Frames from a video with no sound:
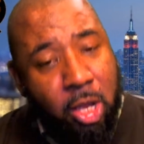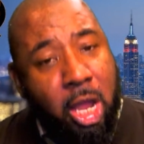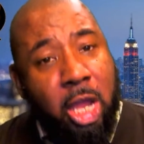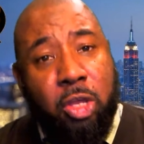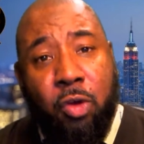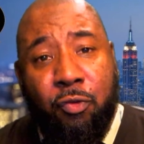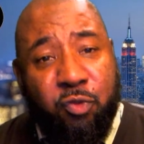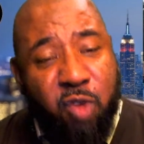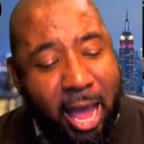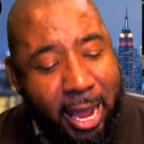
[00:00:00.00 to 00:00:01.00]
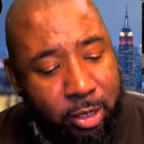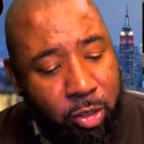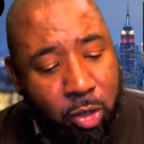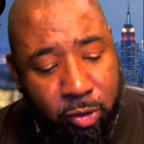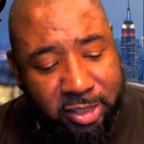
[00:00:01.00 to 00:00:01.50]
and you fight.
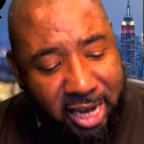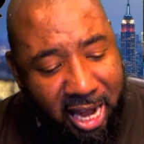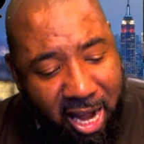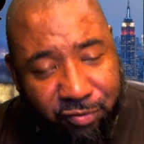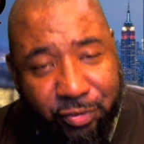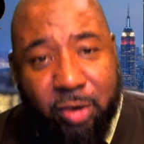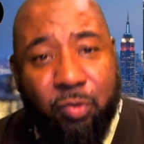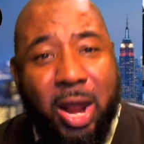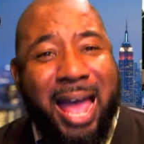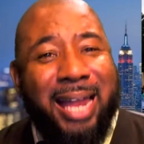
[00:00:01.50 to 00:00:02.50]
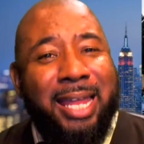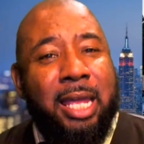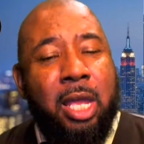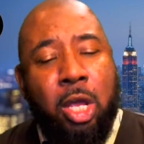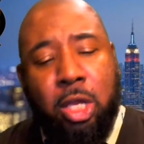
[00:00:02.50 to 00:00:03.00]
You go to every
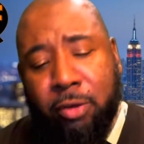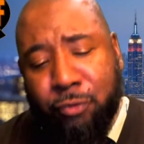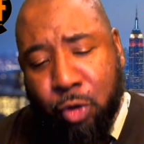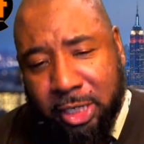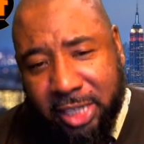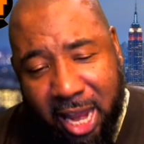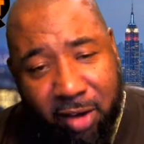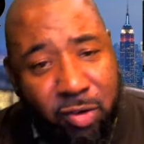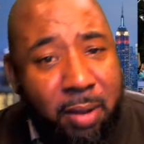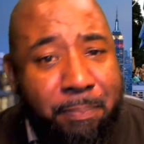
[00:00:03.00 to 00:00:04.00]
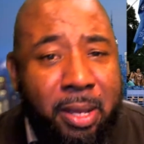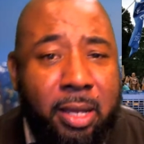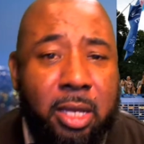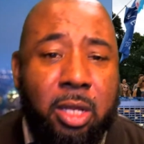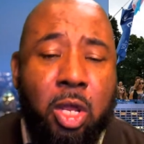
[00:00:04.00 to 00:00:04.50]
rally. You voice every
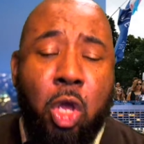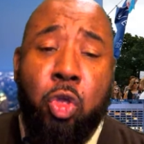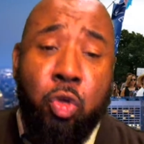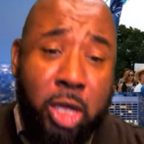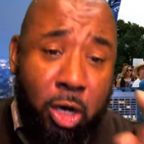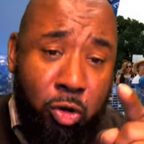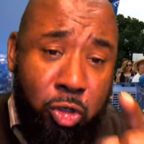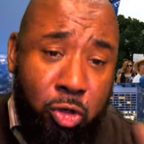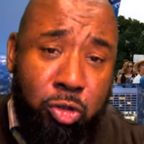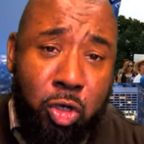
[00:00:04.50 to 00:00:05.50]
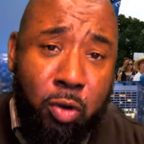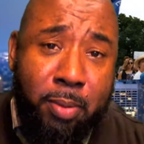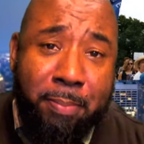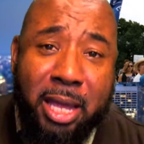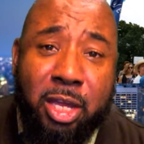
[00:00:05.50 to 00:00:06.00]
opinion. You get on YouTube
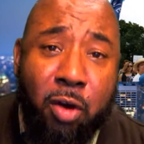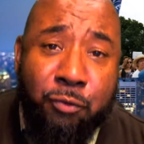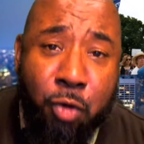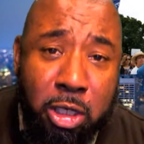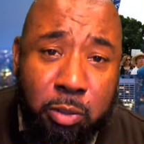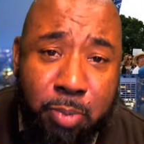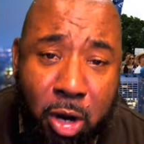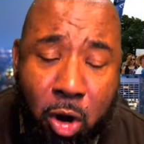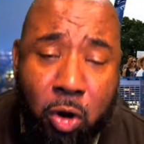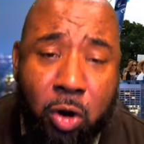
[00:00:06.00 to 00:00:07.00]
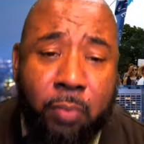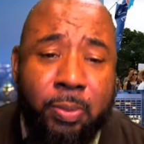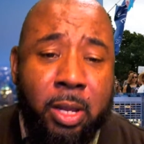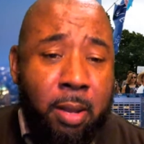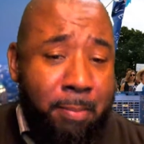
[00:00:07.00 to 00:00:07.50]
and make your voice be heard.
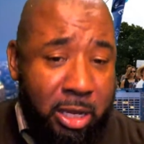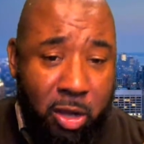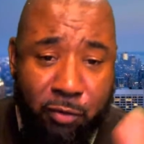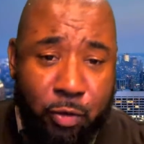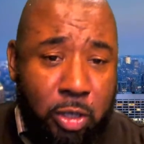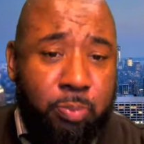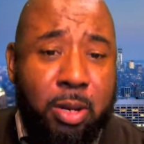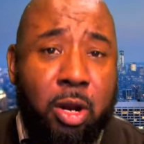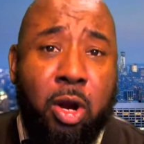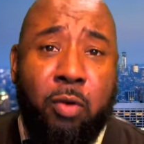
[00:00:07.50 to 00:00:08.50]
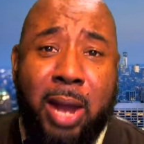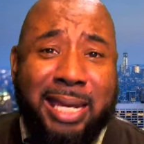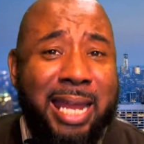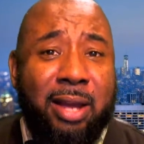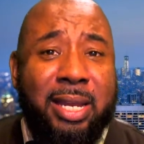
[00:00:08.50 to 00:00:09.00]
Make your voice be heard right
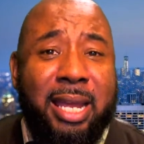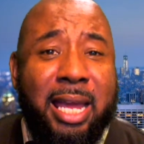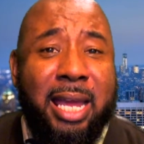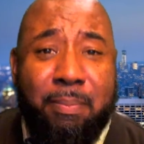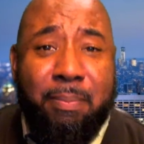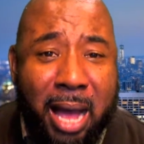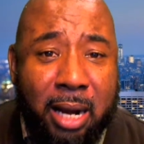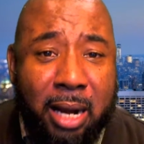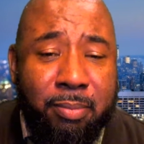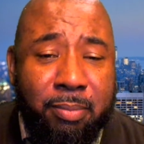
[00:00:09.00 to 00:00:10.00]
down here at the bottom.